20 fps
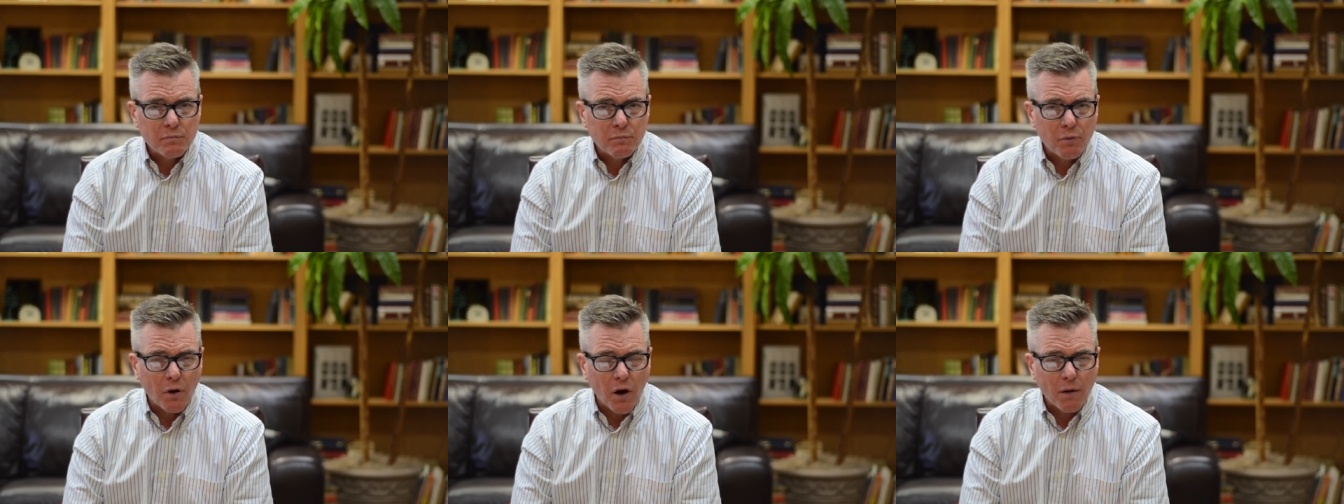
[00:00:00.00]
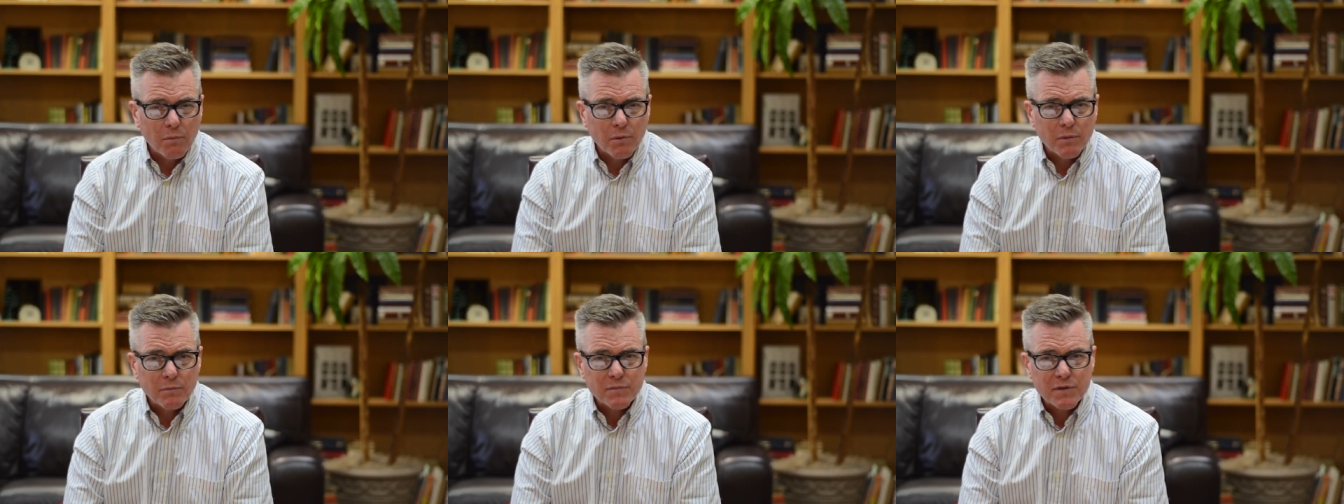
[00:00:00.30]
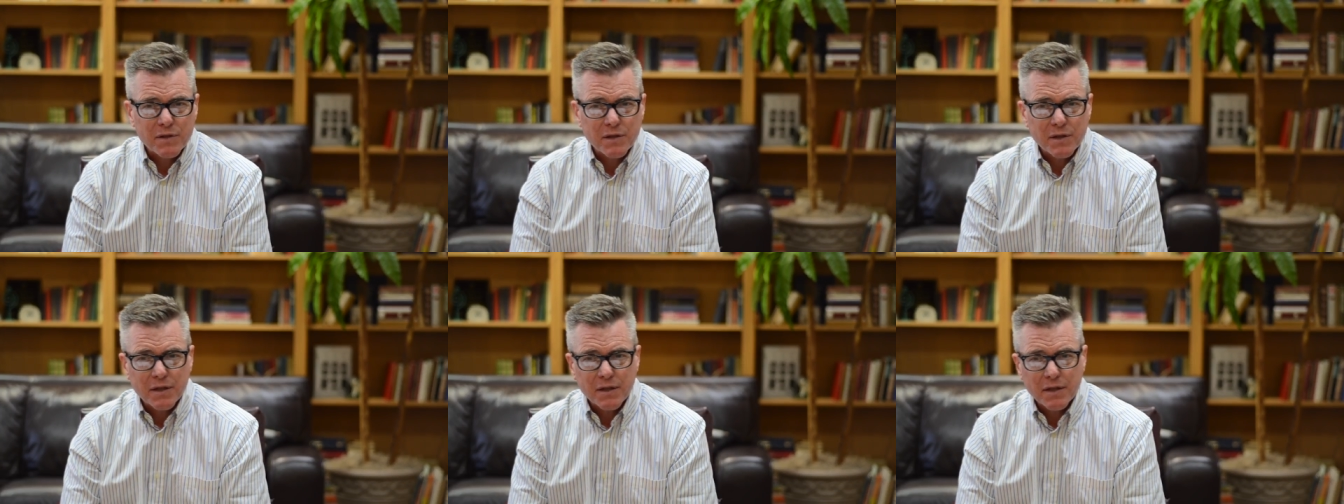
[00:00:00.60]

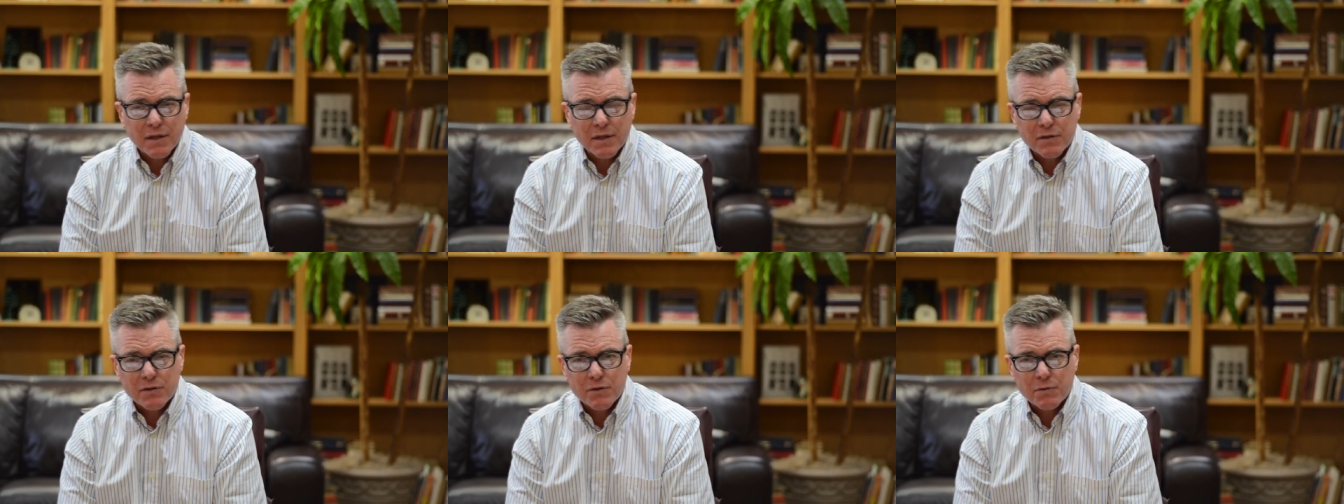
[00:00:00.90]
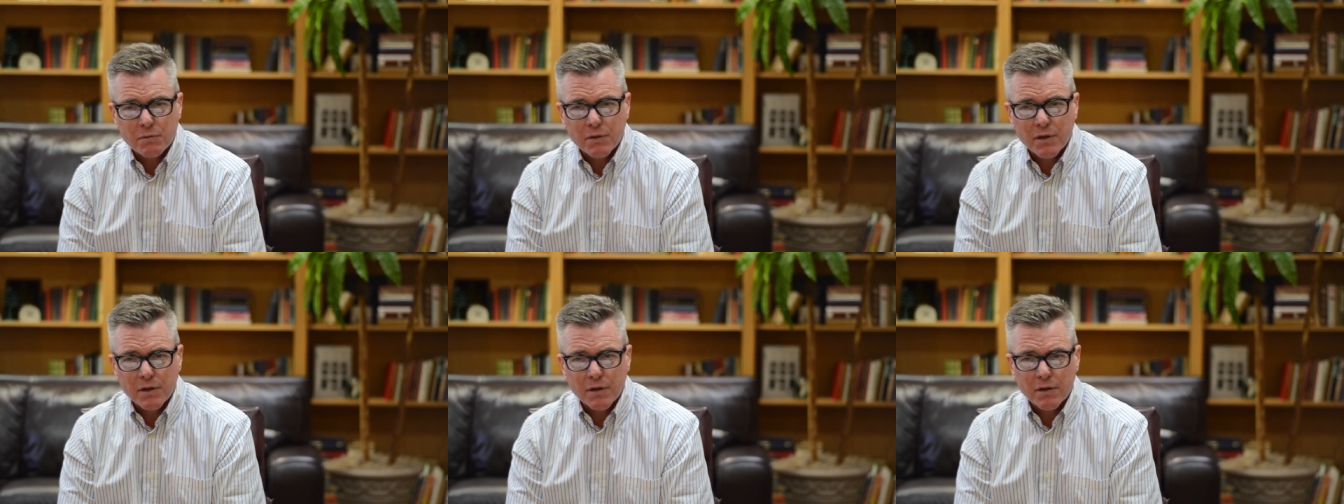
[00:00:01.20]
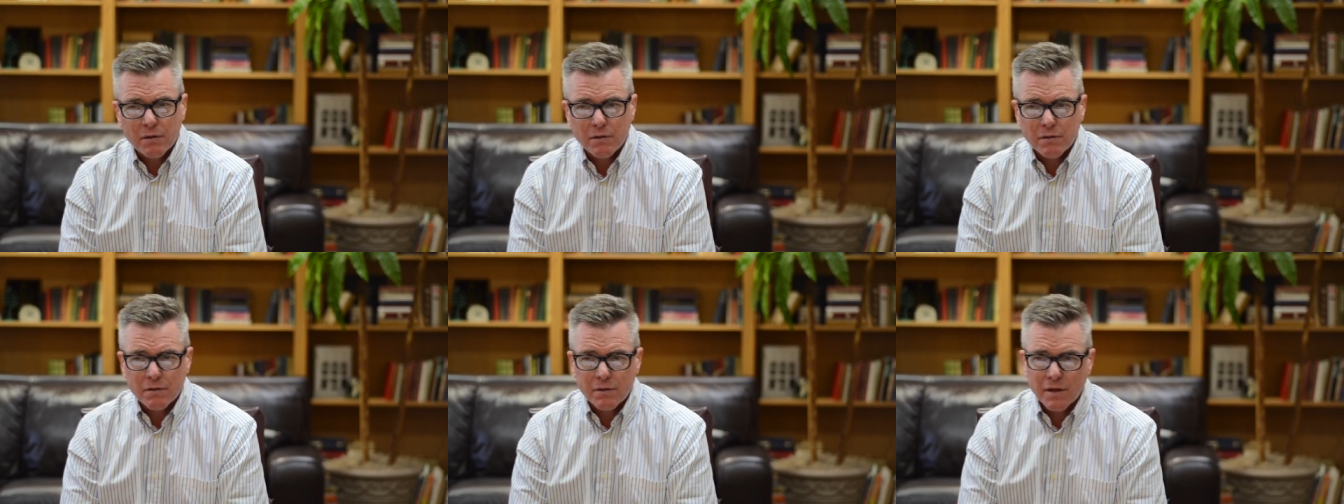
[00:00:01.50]
problems in
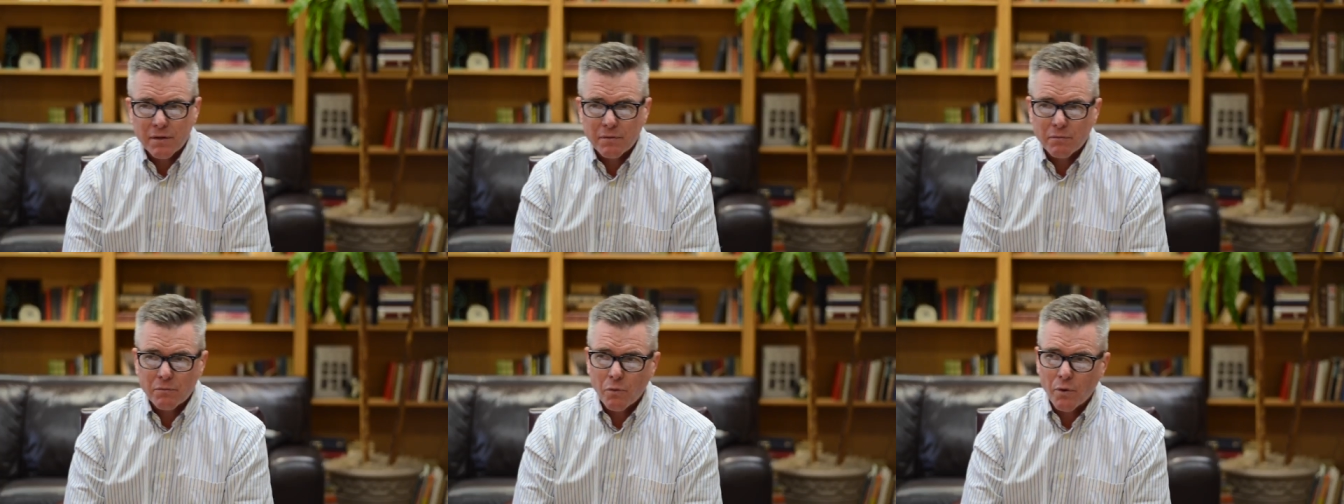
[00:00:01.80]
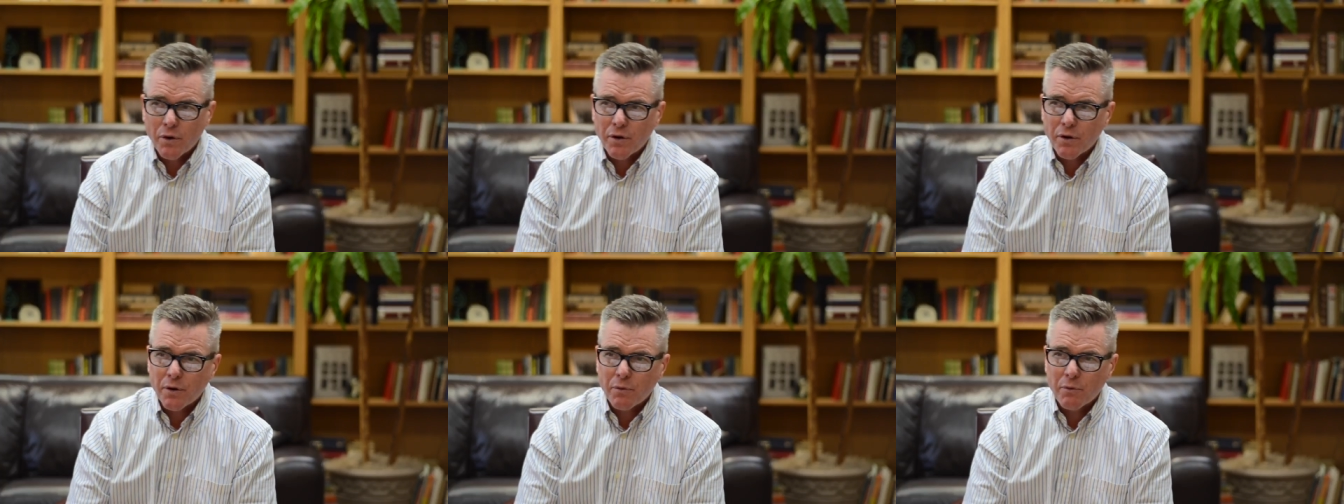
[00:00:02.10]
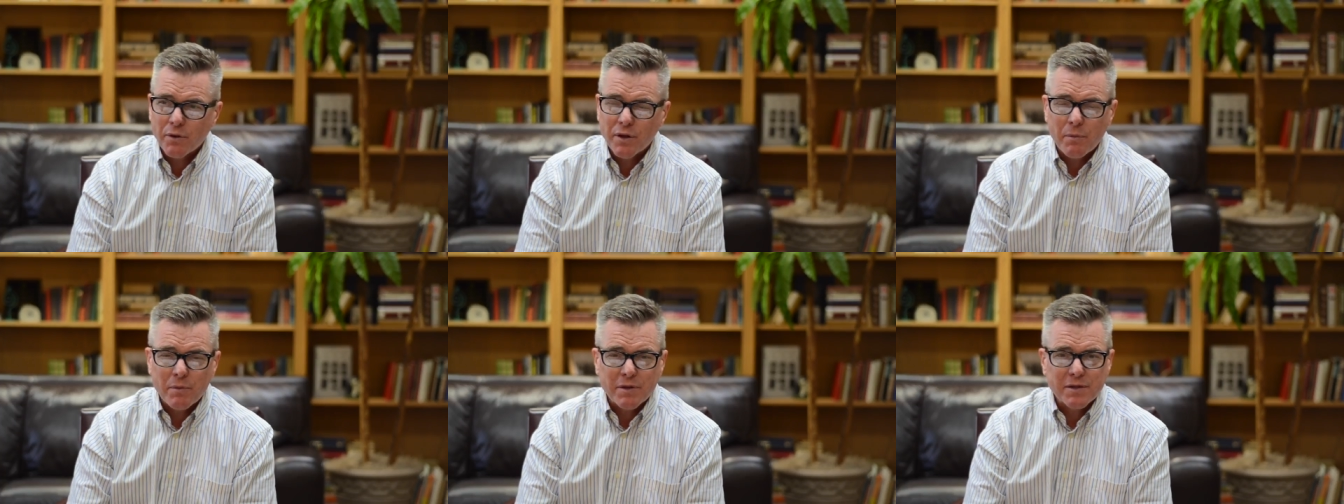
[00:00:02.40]
Israel and wondering
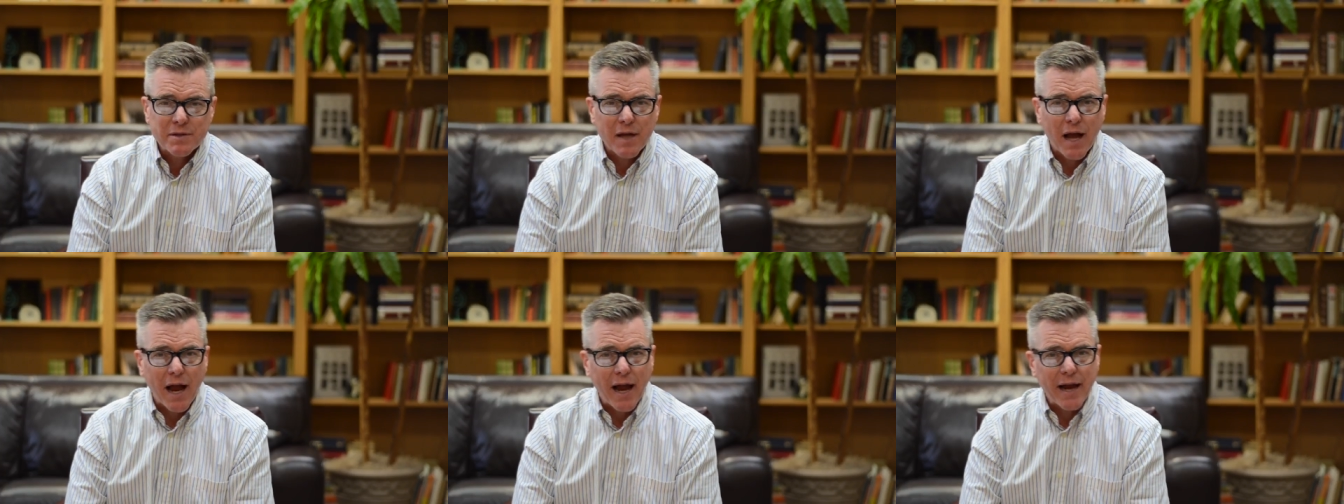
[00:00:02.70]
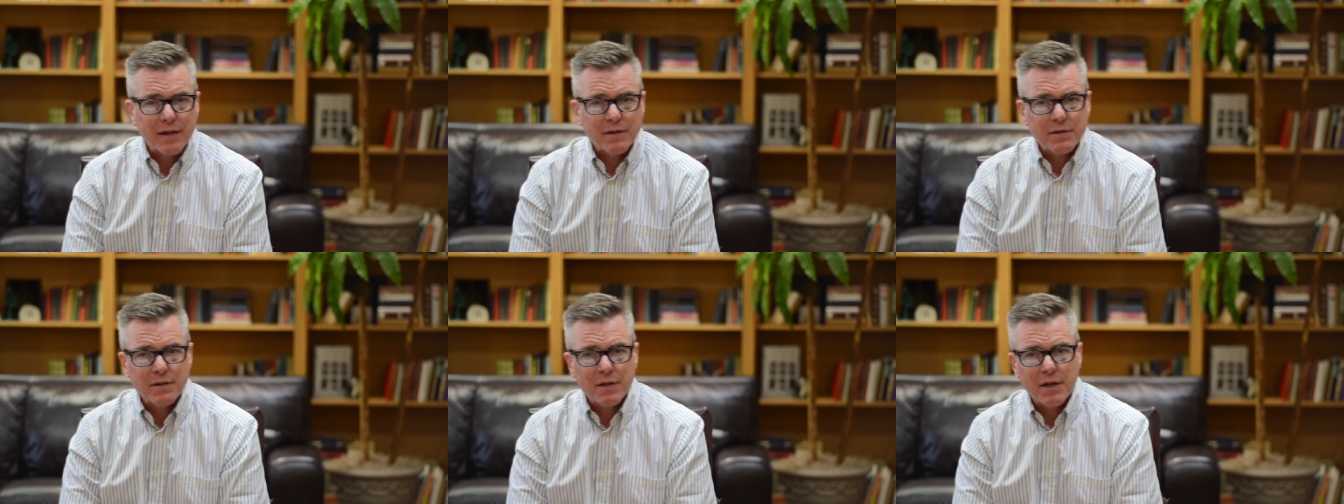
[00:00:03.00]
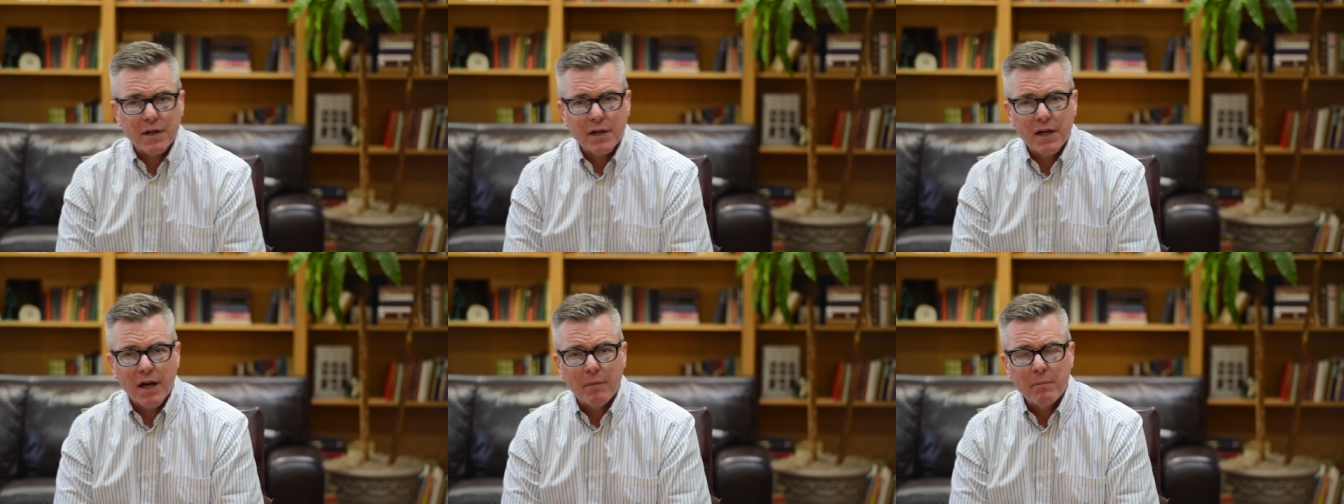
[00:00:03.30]
when the Messiah is going
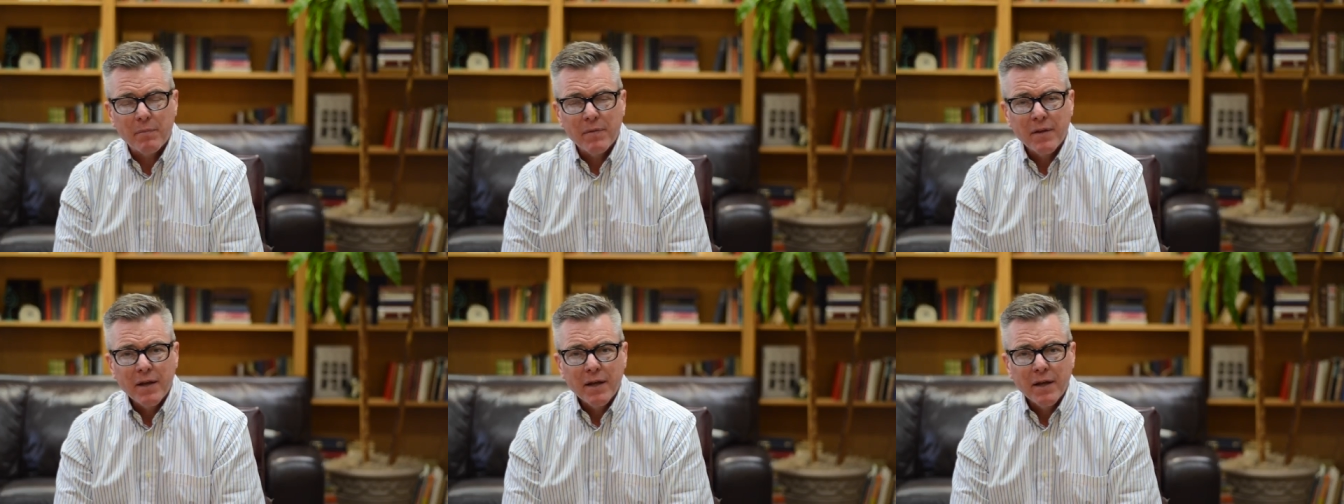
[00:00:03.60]
to come.